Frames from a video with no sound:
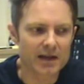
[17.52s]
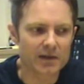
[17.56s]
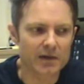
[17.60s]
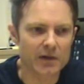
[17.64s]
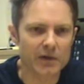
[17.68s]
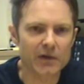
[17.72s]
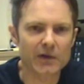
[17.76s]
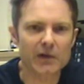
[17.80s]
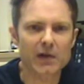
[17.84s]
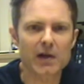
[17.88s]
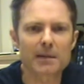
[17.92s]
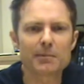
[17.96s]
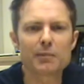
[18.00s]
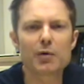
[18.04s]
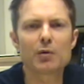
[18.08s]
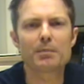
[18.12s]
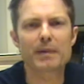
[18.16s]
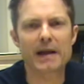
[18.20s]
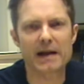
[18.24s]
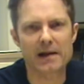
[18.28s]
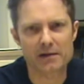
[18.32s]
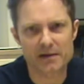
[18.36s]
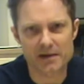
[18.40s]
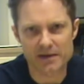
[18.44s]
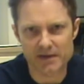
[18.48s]
There's a couple
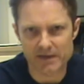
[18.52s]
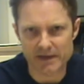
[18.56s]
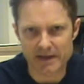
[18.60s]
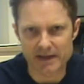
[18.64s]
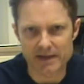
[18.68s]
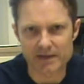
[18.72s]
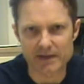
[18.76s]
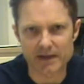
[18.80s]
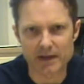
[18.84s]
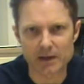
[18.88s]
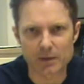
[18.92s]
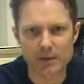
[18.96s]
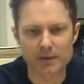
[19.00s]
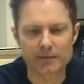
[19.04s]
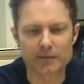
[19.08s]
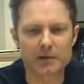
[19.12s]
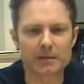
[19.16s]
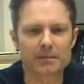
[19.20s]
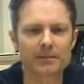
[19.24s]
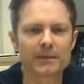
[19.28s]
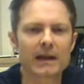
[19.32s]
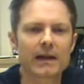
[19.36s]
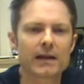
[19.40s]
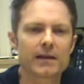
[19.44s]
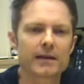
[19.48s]
parasites, however,